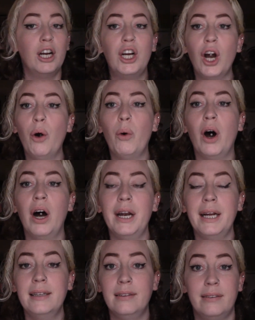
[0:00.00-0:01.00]
go on
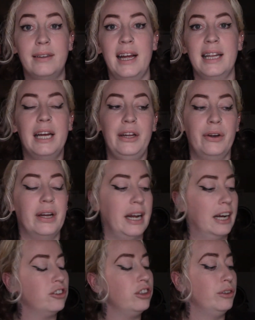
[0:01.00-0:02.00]
and say that you can
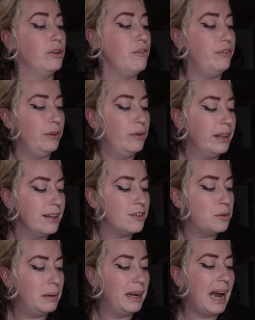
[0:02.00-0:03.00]
actually review
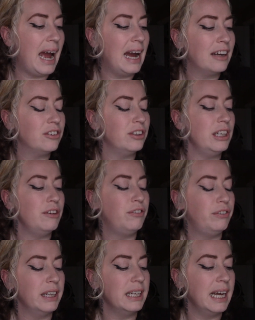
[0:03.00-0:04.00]
this, but I actually
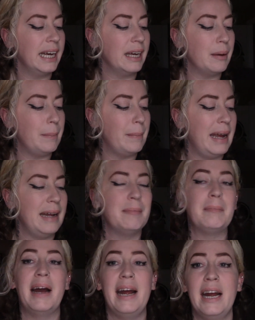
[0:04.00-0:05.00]
feel like it made
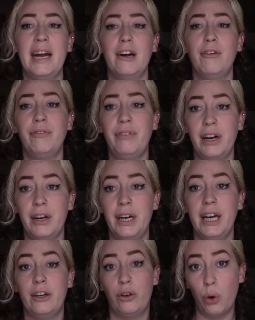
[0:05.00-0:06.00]
my hair
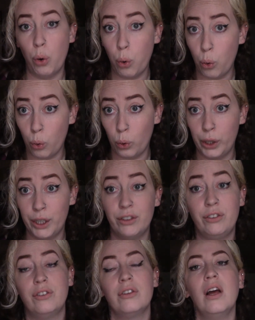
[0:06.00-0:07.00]
very
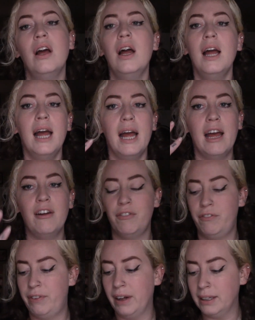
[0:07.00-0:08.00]
coarse. It
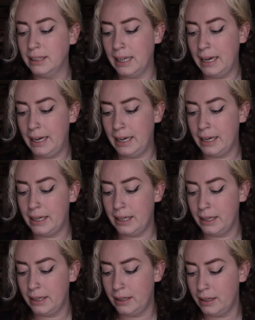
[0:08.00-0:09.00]
felt like,
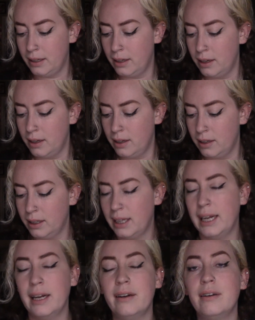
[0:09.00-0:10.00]
what the
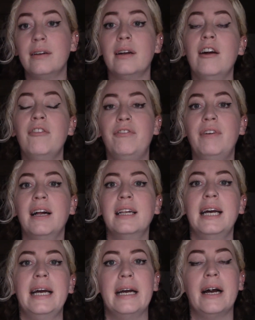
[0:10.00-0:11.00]
hell? It felt
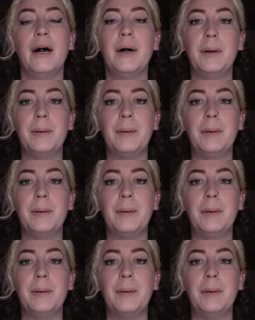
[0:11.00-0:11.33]
like,